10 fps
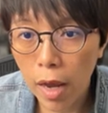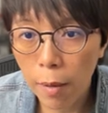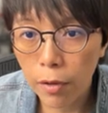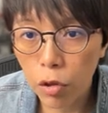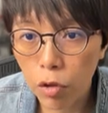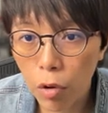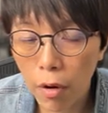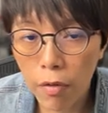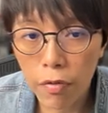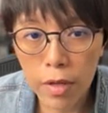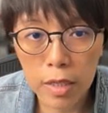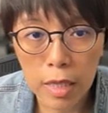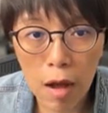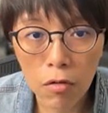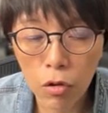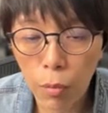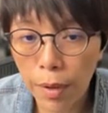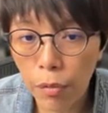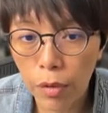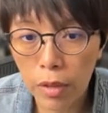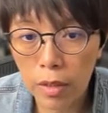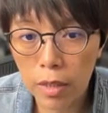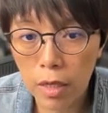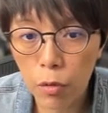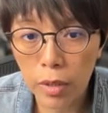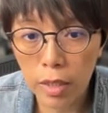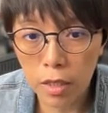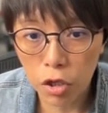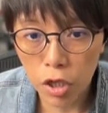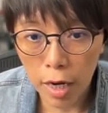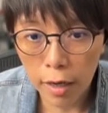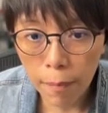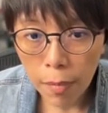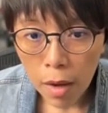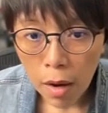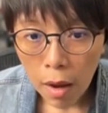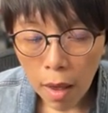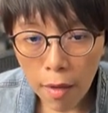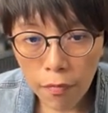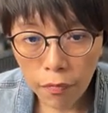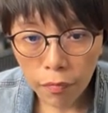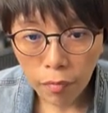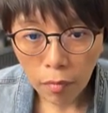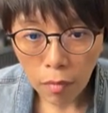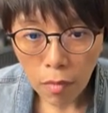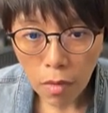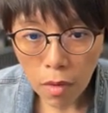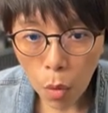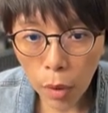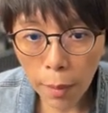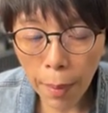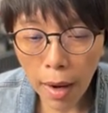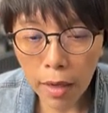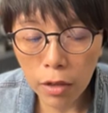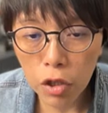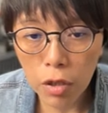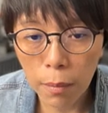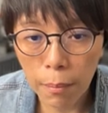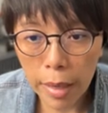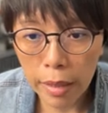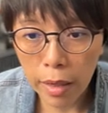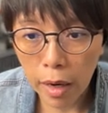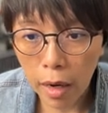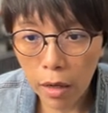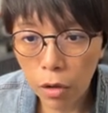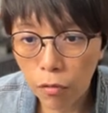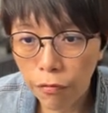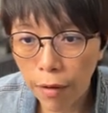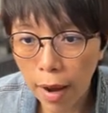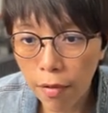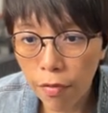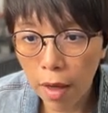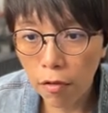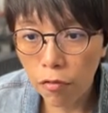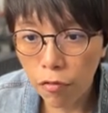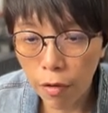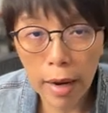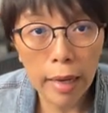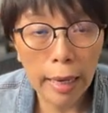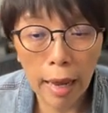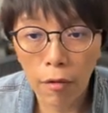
able to draw in this downsloping equidistant channel. And when you park it to the middle here, you find that right now,